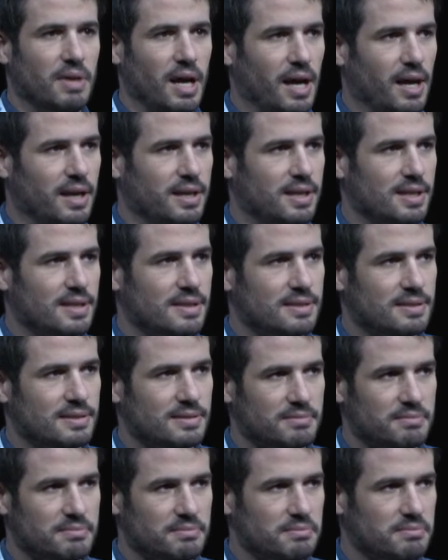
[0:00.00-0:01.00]
I guess
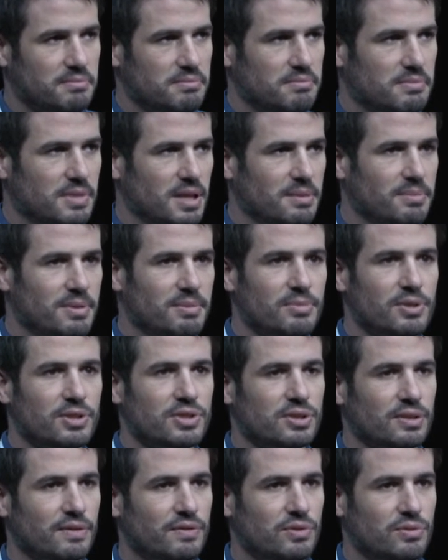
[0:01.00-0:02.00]
maybe
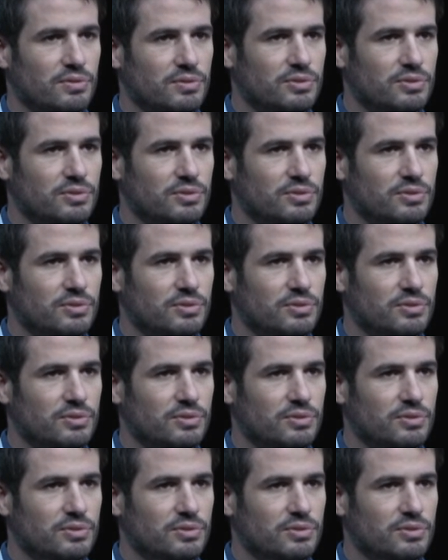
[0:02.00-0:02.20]
most of you